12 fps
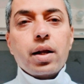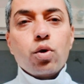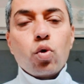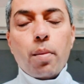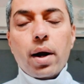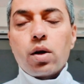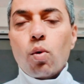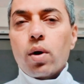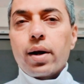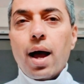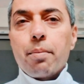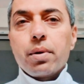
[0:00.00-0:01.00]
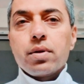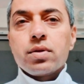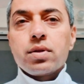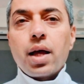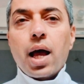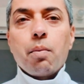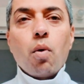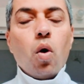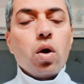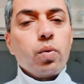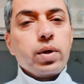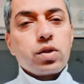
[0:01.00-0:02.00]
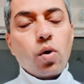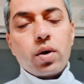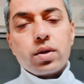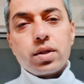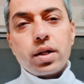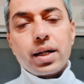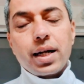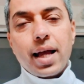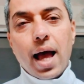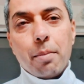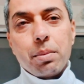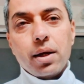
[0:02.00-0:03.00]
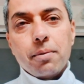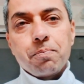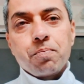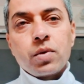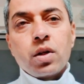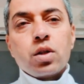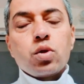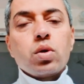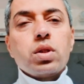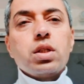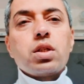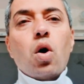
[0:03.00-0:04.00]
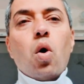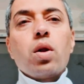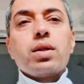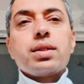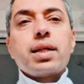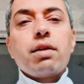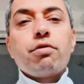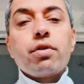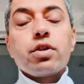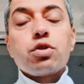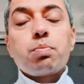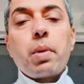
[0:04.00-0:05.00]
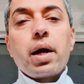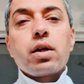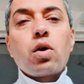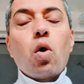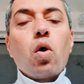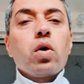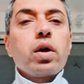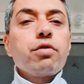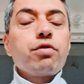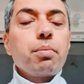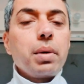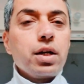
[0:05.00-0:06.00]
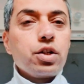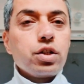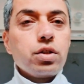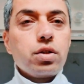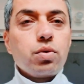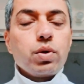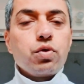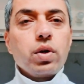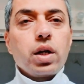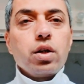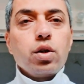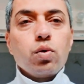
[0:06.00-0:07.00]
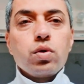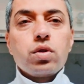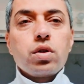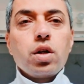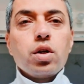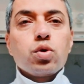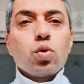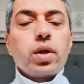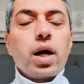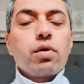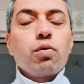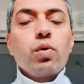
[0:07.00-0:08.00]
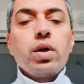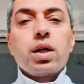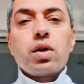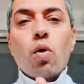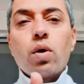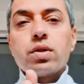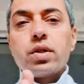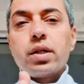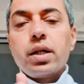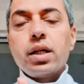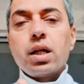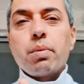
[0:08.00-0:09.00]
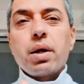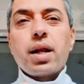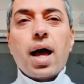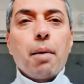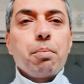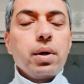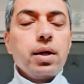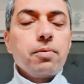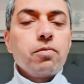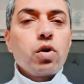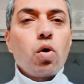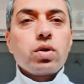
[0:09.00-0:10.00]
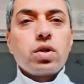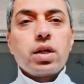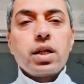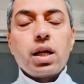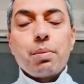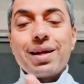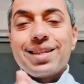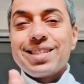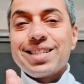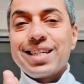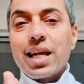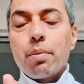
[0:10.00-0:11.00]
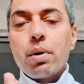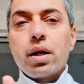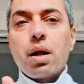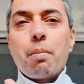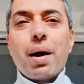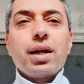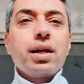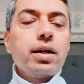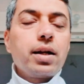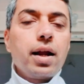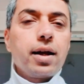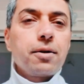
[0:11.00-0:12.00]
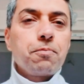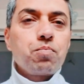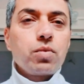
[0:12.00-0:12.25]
No matter what happens, I am always constantly happy. So these are all self-respect or affirmations which we can use so that we constantly remain happy, we constantly remain stable in our mind and intellect.